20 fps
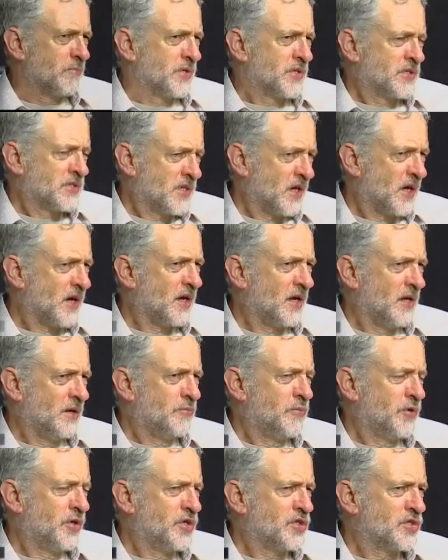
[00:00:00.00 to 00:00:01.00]
Particularly
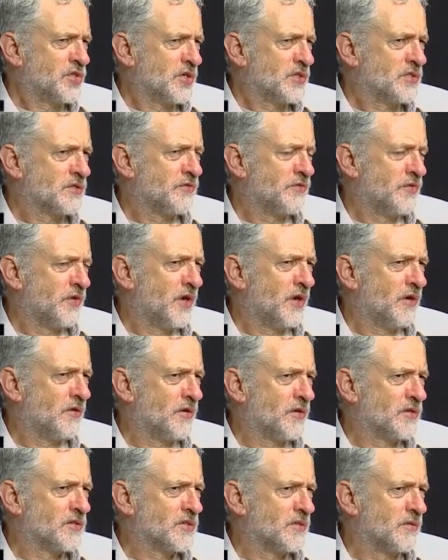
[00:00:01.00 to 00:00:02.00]
British
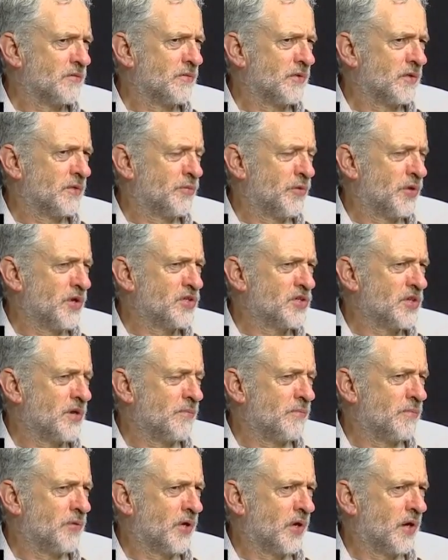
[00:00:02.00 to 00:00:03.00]
interference. And the British
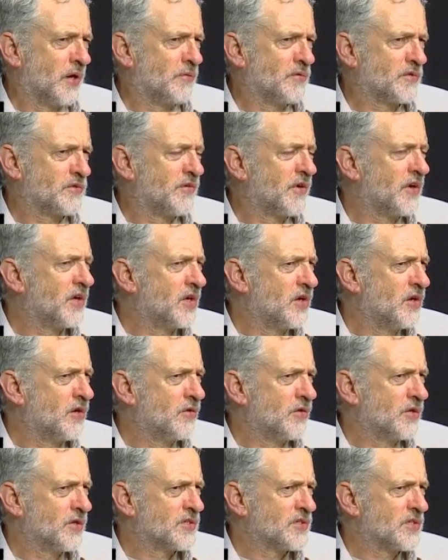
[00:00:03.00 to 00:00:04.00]
Empire was a very
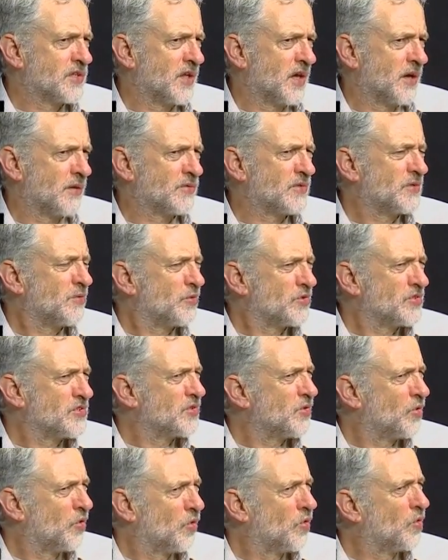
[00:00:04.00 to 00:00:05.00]
curious thing because it
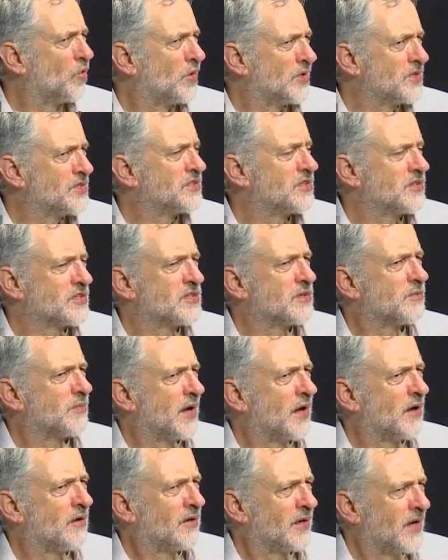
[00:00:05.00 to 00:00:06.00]
wasn't always just
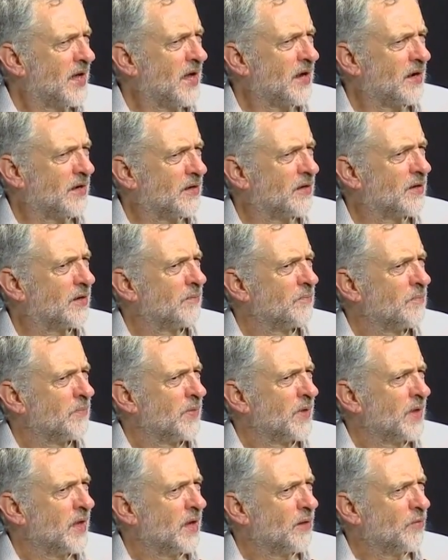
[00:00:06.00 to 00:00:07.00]
about land.
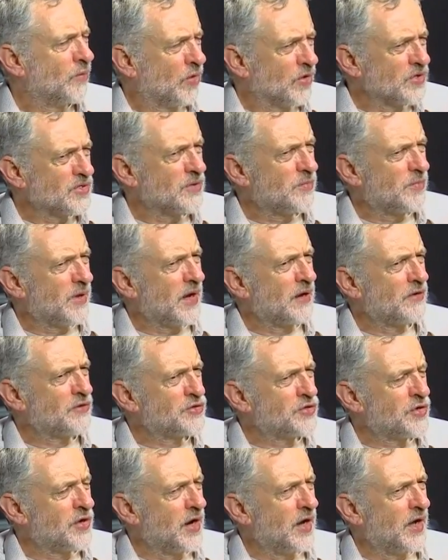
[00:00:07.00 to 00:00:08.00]
It was about
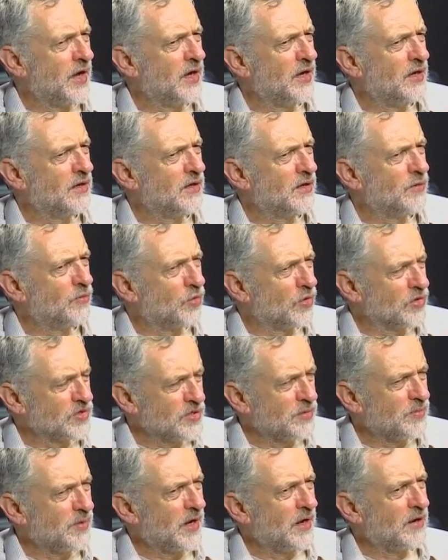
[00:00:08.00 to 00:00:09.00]
trade, it was
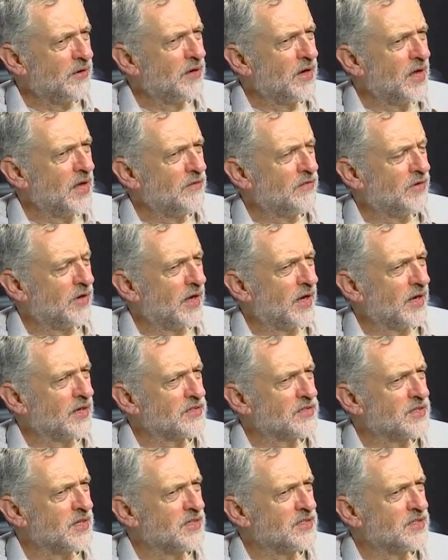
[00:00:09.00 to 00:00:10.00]
about naval
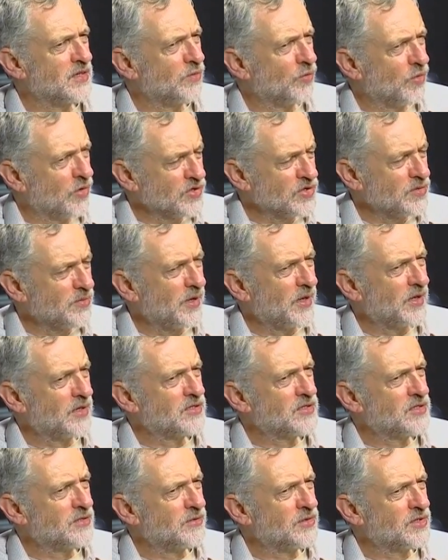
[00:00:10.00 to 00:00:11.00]
access, it was about the
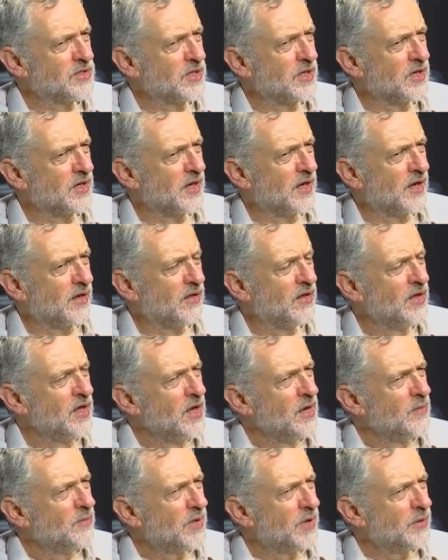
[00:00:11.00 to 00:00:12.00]
Suez Canal,
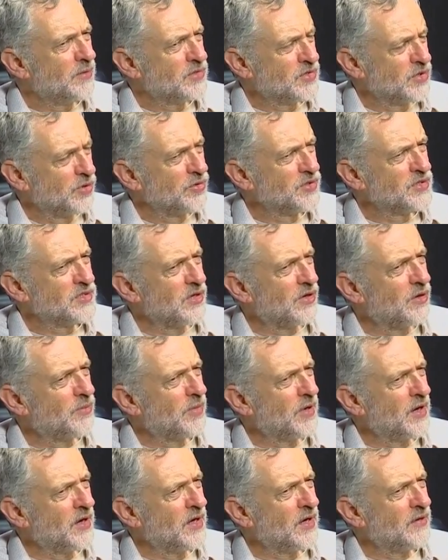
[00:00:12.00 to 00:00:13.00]
but it was also
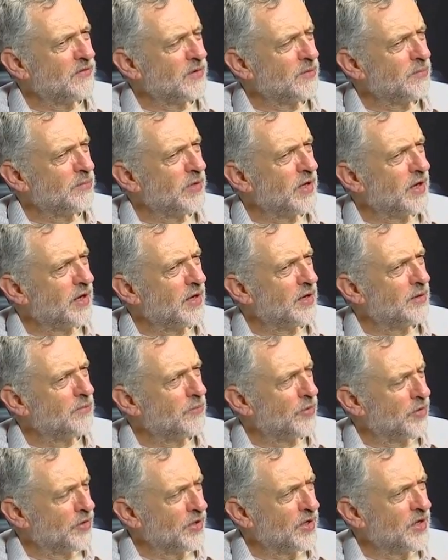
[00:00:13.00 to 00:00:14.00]
about having pliant
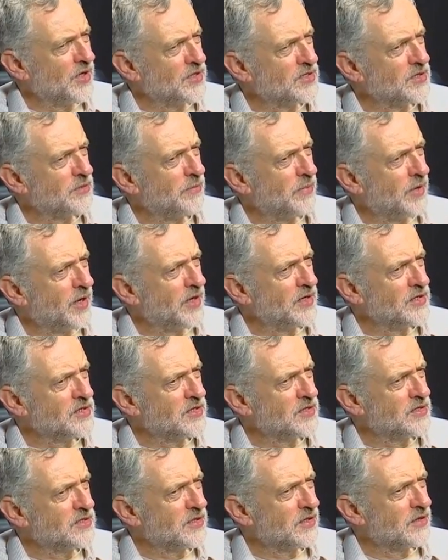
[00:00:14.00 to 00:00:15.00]
monarchies in
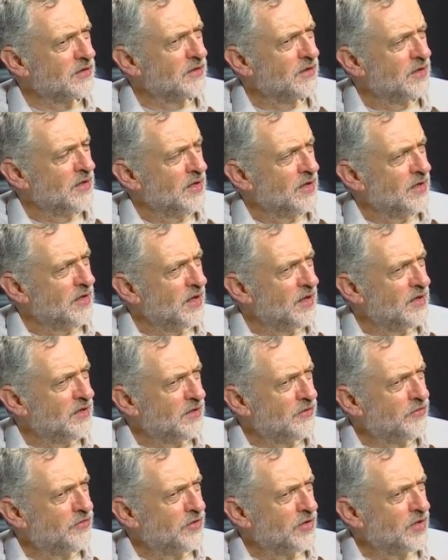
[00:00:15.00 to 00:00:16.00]
places in
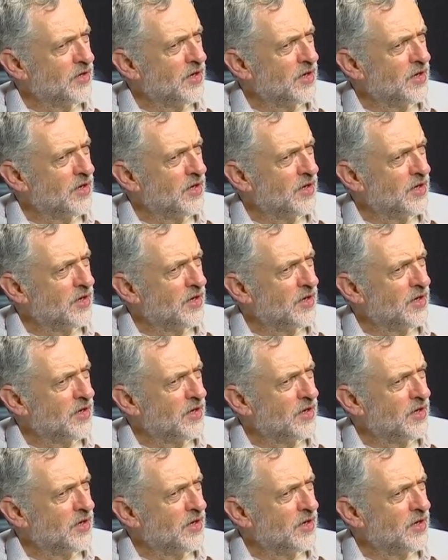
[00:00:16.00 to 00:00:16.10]
different